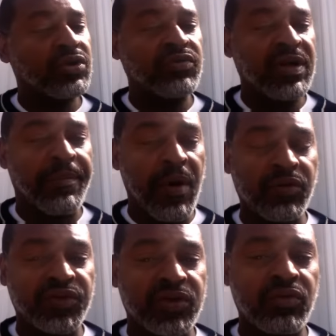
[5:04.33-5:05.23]
shooting up
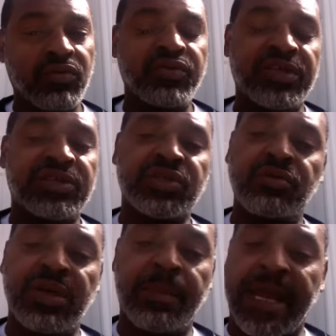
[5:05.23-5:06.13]
whole schools and
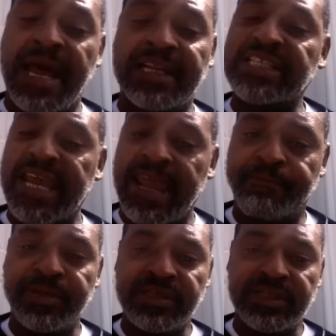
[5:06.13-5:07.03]
shooting up college
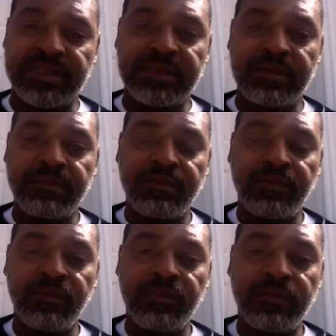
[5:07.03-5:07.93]
campuses.
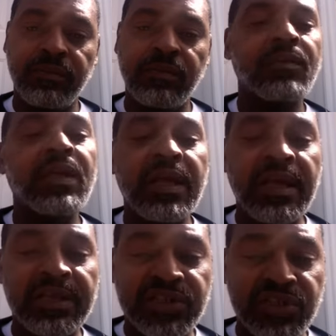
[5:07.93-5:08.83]

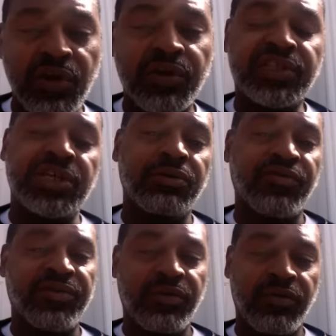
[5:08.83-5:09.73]
It's your
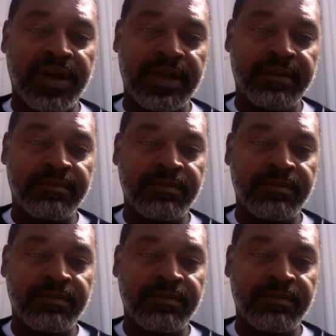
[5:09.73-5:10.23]
children doing it.